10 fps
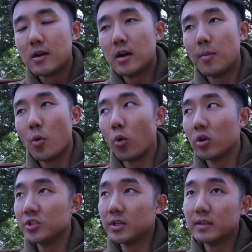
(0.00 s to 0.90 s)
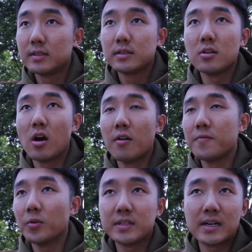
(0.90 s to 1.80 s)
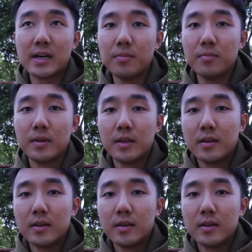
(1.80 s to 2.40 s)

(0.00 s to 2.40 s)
um, or just gone full time,